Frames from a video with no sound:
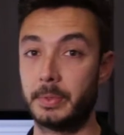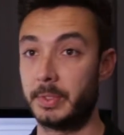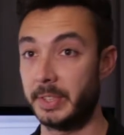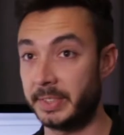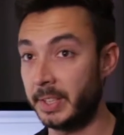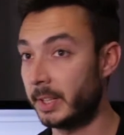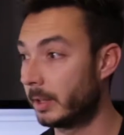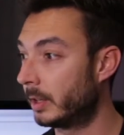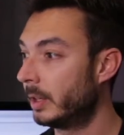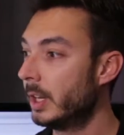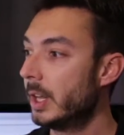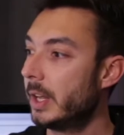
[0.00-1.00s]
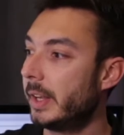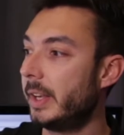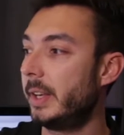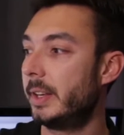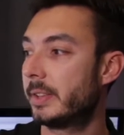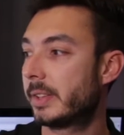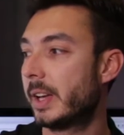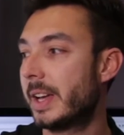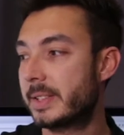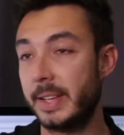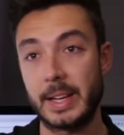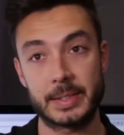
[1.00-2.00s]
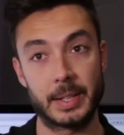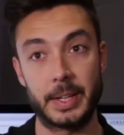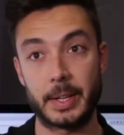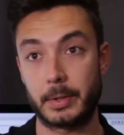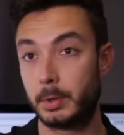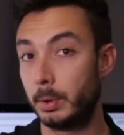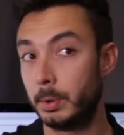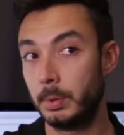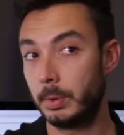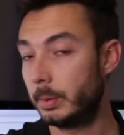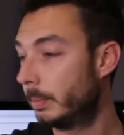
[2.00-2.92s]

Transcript: this year is SDX layer 2,